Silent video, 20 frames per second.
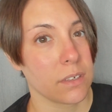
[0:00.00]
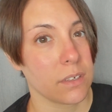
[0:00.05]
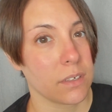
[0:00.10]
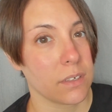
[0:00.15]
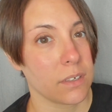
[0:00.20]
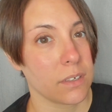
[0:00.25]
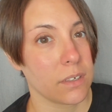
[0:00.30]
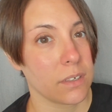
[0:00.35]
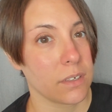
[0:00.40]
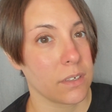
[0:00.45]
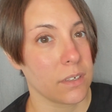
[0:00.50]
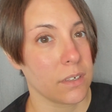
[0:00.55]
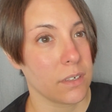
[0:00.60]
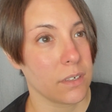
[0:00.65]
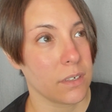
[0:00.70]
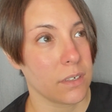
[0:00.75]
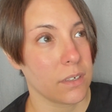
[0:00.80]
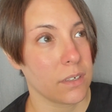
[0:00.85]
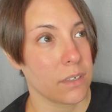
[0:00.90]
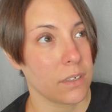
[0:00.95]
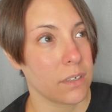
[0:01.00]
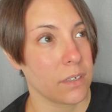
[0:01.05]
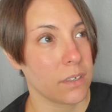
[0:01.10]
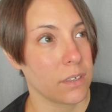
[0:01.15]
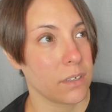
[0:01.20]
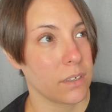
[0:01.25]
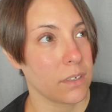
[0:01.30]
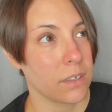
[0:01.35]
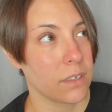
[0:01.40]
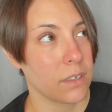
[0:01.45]

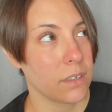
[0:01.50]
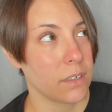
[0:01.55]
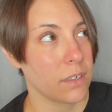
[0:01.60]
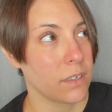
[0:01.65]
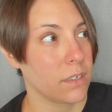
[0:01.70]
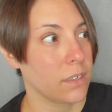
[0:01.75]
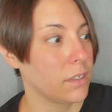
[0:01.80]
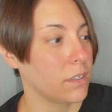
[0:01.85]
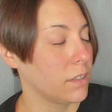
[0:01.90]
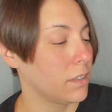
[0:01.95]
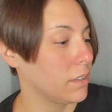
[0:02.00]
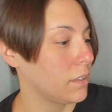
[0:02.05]
(silence)